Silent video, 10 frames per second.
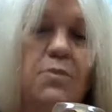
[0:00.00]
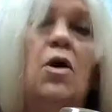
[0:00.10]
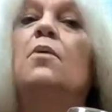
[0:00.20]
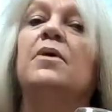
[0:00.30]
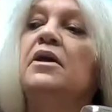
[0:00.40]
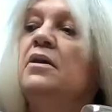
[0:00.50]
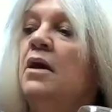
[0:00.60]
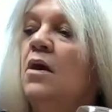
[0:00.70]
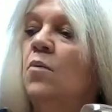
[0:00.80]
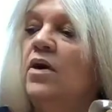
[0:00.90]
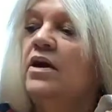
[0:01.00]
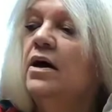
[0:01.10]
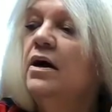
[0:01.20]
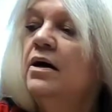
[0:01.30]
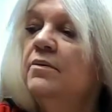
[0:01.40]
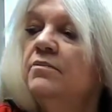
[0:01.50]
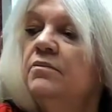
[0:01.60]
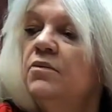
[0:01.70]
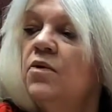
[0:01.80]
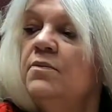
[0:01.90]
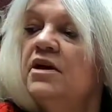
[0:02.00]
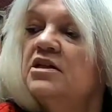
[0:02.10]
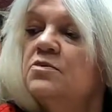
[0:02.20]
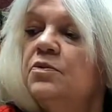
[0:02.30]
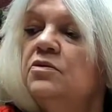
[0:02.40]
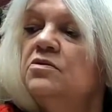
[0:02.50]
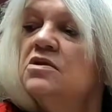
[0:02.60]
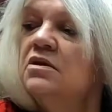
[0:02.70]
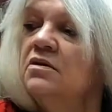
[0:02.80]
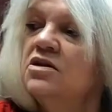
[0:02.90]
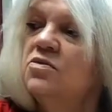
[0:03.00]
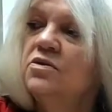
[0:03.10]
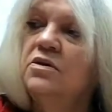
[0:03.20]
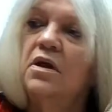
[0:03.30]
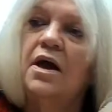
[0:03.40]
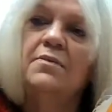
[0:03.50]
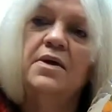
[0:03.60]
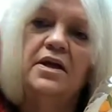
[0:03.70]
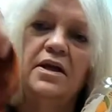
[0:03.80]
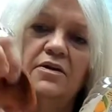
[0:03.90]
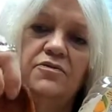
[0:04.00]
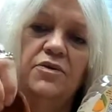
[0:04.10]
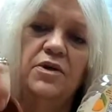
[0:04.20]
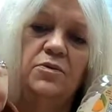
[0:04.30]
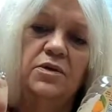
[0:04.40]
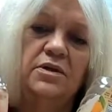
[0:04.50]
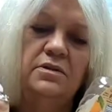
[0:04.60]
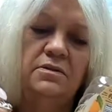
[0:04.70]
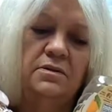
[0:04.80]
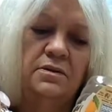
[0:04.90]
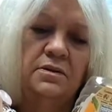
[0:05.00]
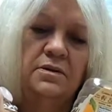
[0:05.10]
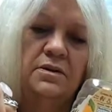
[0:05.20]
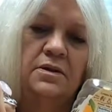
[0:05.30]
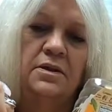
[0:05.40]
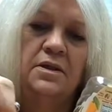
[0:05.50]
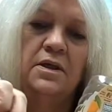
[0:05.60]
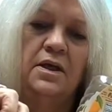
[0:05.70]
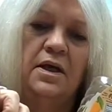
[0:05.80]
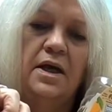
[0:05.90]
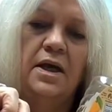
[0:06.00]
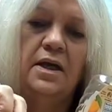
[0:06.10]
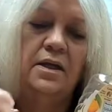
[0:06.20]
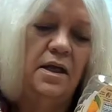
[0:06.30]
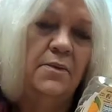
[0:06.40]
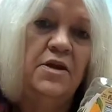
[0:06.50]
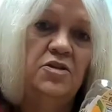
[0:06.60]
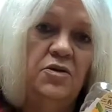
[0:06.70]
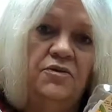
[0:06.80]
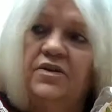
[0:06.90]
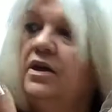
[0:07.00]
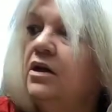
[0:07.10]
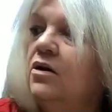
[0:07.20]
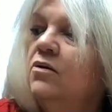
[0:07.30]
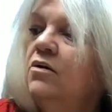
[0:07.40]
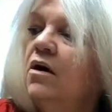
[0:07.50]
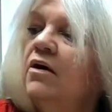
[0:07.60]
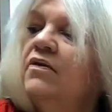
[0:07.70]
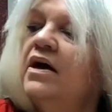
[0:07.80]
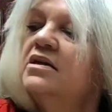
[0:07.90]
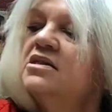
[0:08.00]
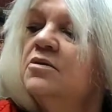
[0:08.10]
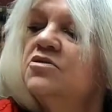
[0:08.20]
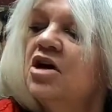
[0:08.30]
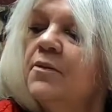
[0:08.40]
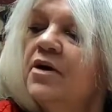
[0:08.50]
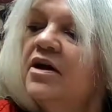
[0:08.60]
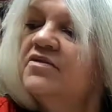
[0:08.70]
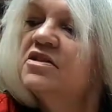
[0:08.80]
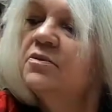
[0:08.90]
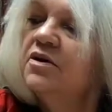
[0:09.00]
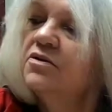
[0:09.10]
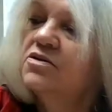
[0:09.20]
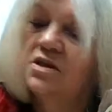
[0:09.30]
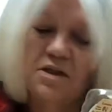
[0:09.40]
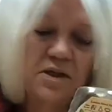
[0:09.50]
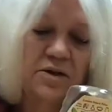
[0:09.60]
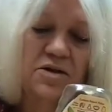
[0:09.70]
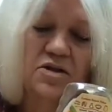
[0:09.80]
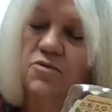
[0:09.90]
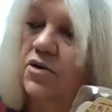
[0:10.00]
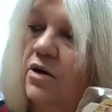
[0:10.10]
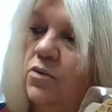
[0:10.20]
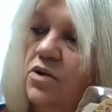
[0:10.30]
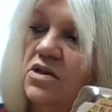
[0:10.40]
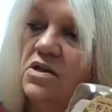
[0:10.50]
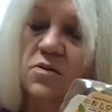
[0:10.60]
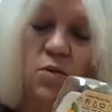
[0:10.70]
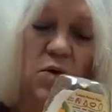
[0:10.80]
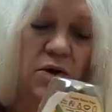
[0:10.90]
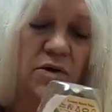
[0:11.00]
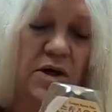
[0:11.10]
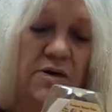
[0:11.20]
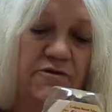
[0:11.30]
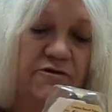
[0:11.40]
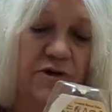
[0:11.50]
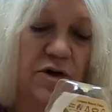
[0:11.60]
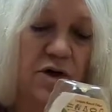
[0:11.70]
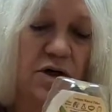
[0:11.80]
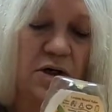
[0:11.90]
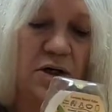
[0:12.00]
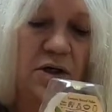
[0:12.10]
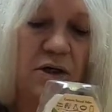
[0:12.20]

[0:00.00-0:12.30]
Pa made. We make spoons. This one I made out of redwood. And I may do a video on that sometime. I have some others in here, some redwood, some walnut, fir.